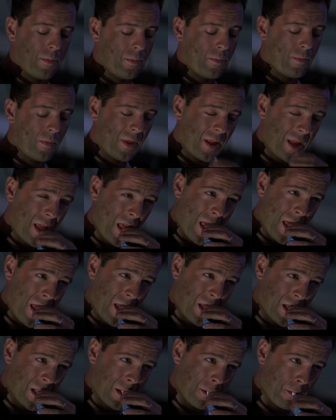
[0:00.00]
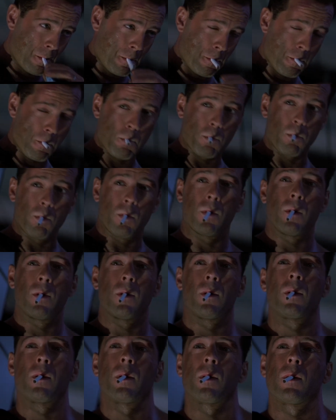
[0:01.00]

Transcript: based on subverting cliche and